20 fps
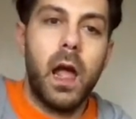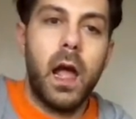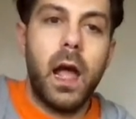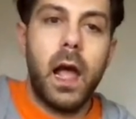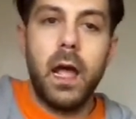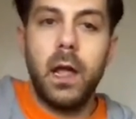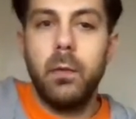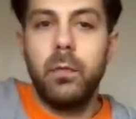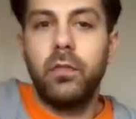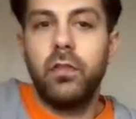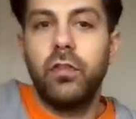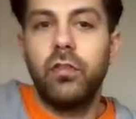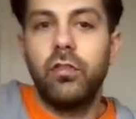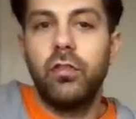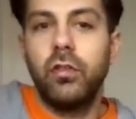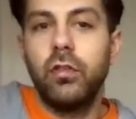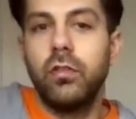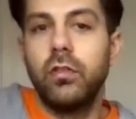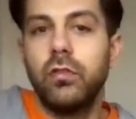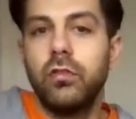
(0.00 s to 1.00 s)
A
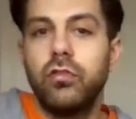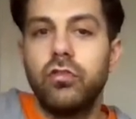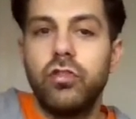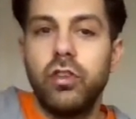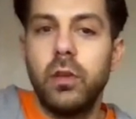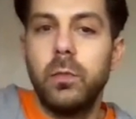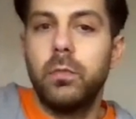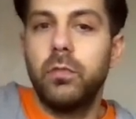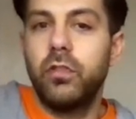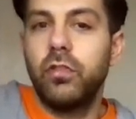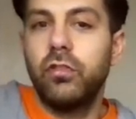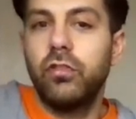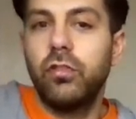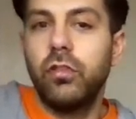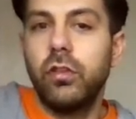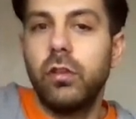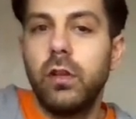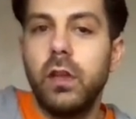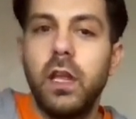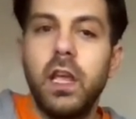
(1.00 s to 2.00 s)
position, G
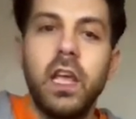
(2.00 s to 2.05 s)
position,